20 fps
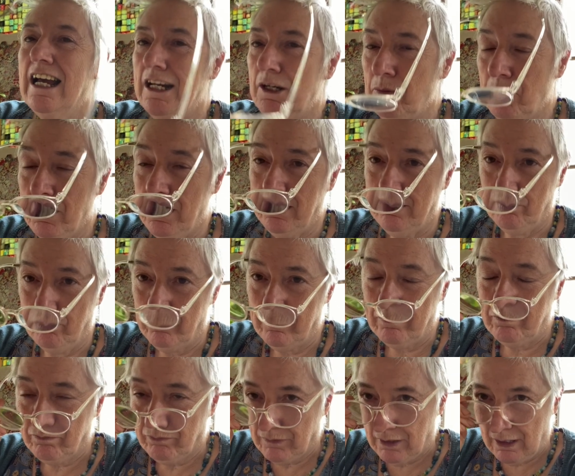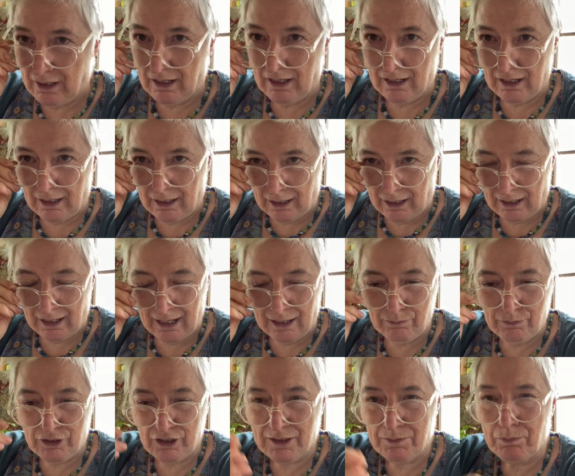anyway, I'm
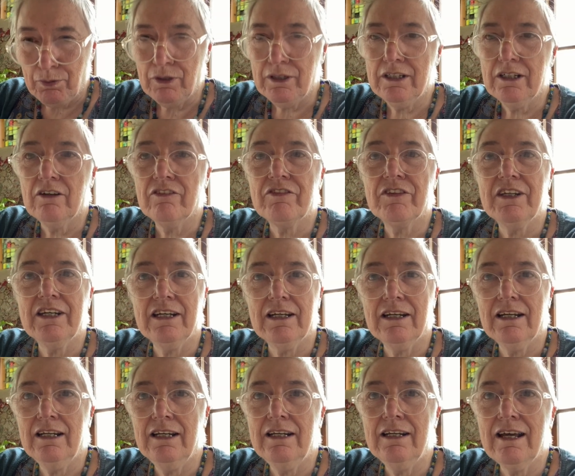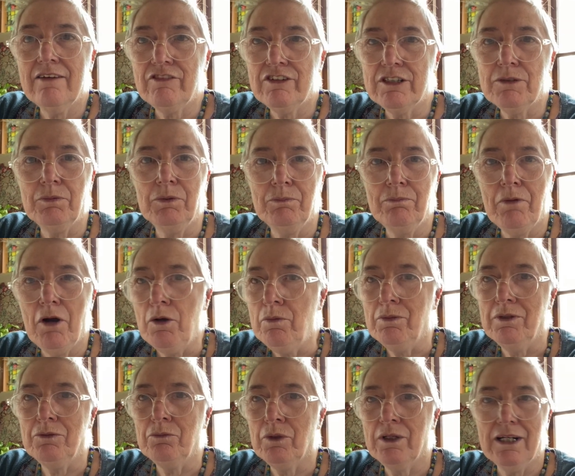just putting off the inevitable
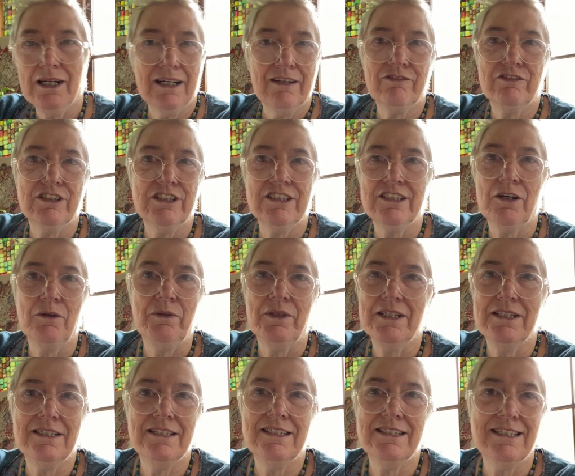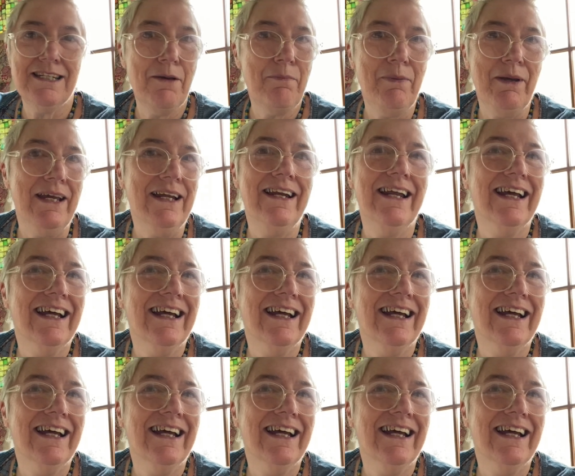moment when I have to sew this zip in.